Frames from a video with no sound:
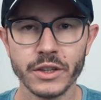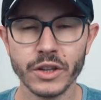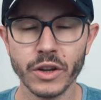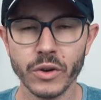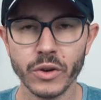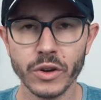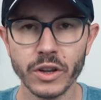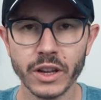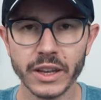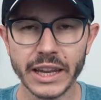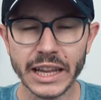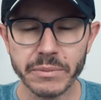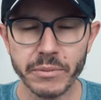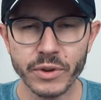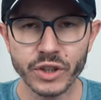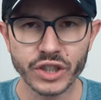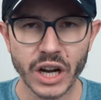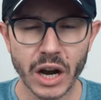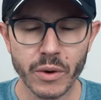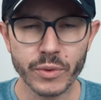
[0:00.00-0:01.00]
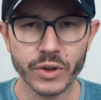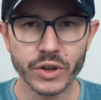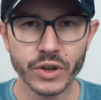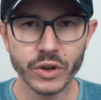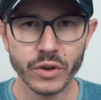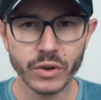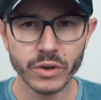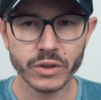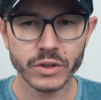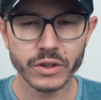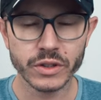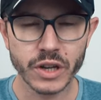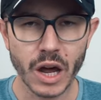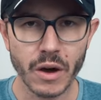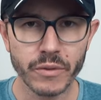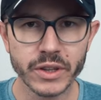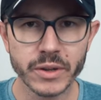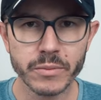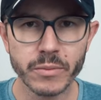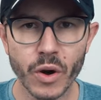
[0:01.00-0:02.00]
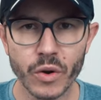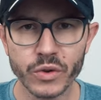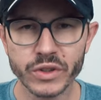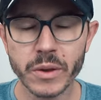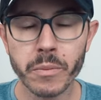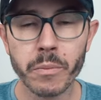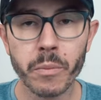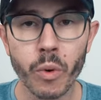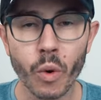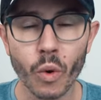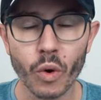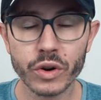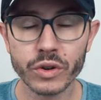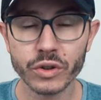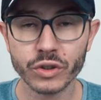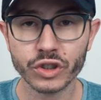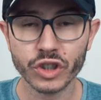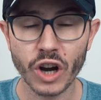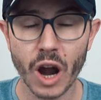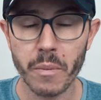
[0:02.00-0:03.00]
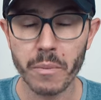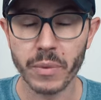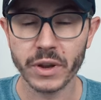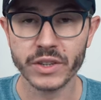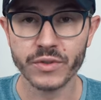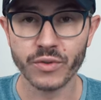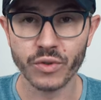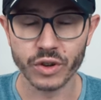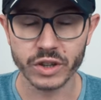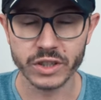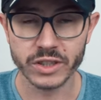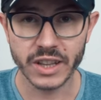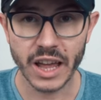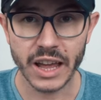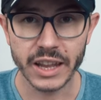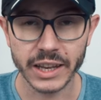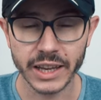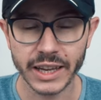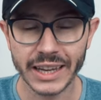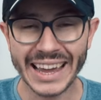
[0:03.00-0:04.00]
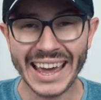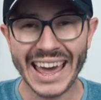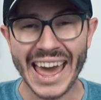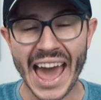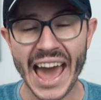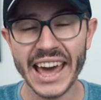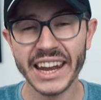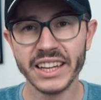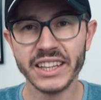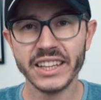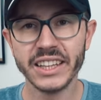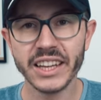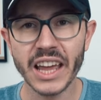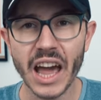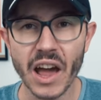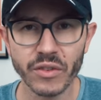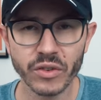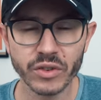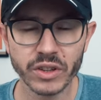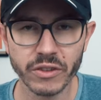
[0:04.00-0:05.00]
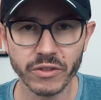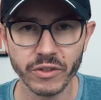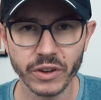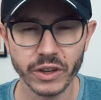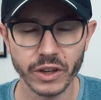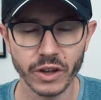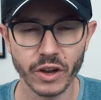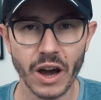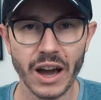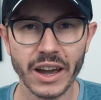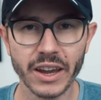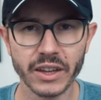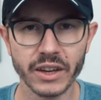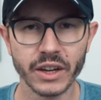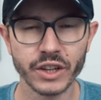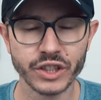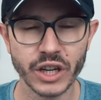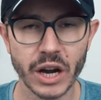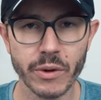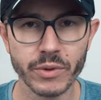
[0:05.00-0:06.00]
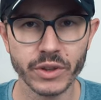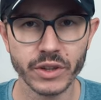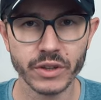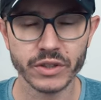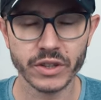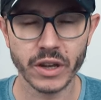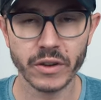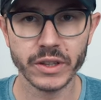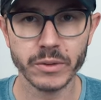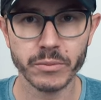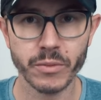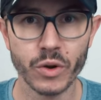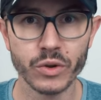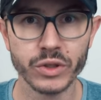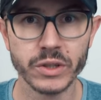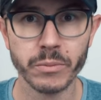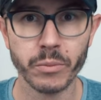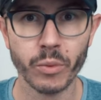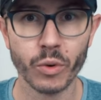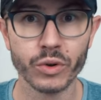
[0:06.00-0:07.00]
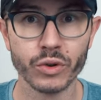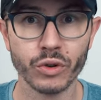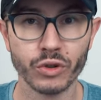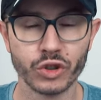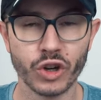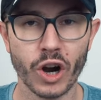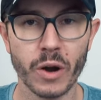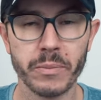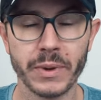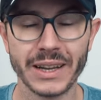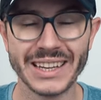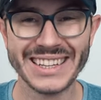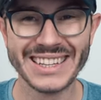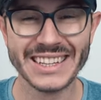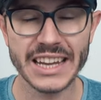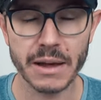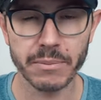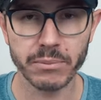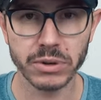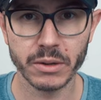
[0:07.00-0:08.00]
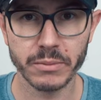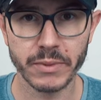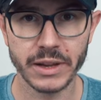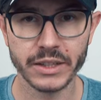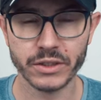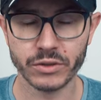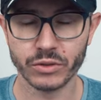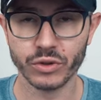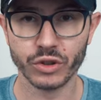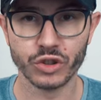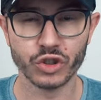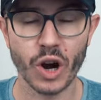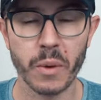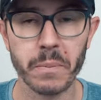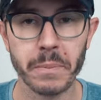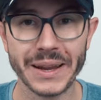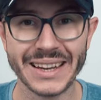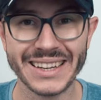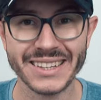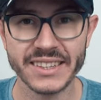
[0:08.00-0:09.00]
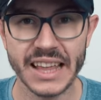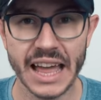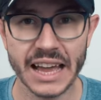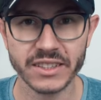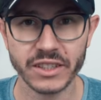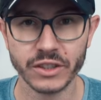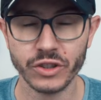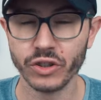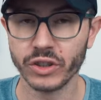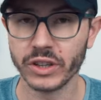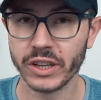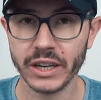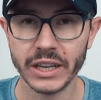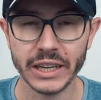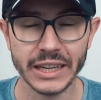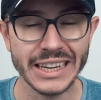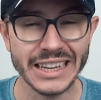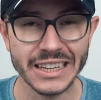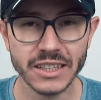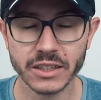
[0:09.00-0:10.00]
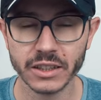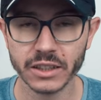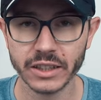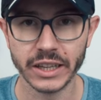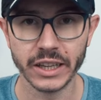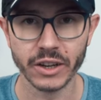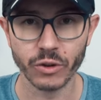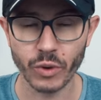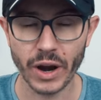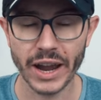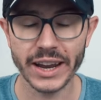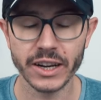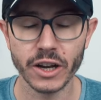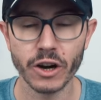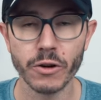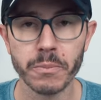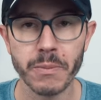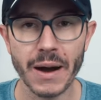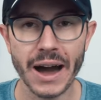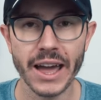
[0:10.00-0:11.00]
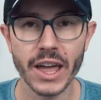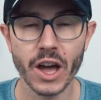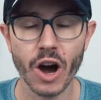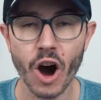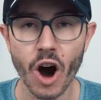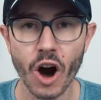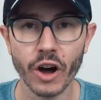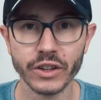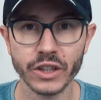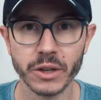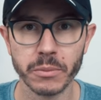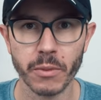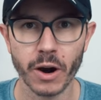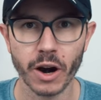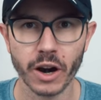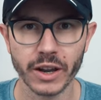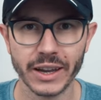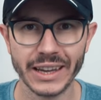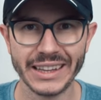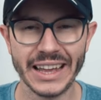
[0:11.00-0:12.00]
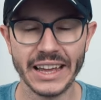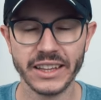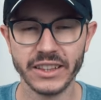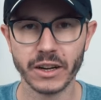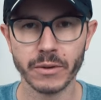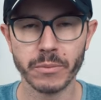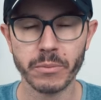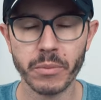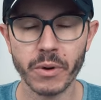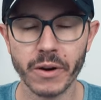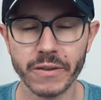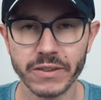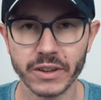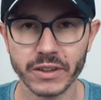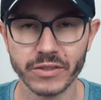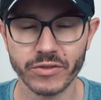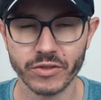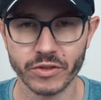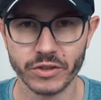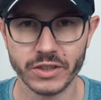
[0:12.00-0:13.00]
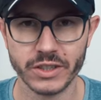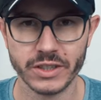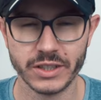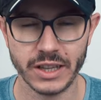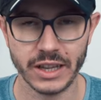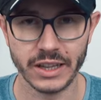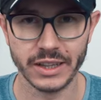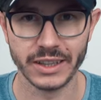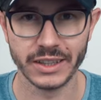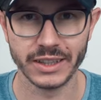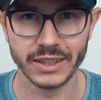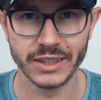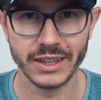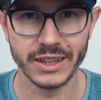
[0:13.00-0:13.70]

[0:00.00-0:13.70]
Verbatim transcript: So let me share with you some of the most important nootropics for studying, and at the end of the video I'm gonna share with you some of the most important nootropic supplements or nootropic stacks that you can easily right now buy on the market, and they're perfect for studying.